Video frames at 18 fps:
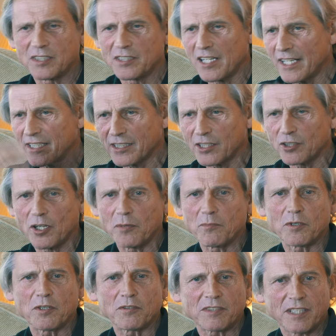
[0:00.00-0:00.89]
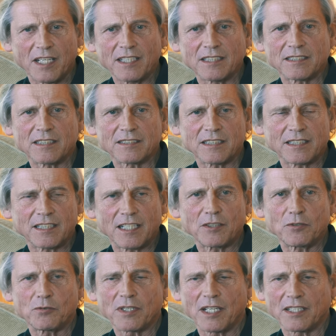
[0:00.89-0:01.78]
Select a number of cases and
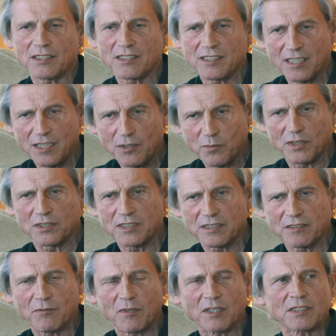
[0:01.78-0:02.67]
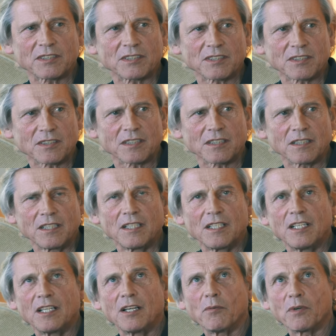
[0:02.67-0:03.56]
then you can see what's, what's uh,
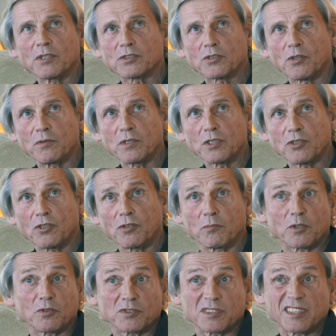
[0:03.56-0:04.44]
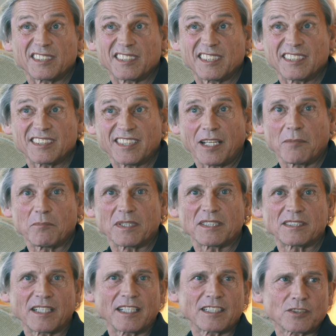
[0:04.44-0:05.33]
what's going wrong because it's the same
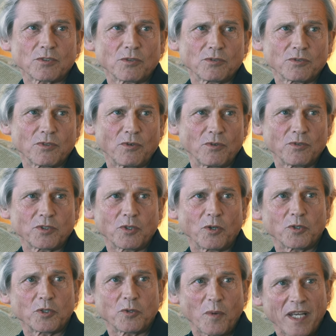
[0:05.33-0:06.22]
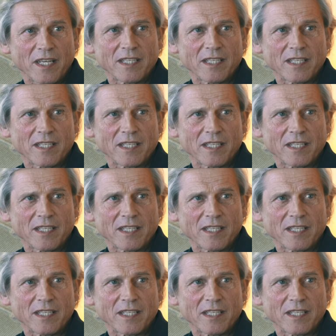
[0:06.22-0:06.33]
mistakes all, all, all the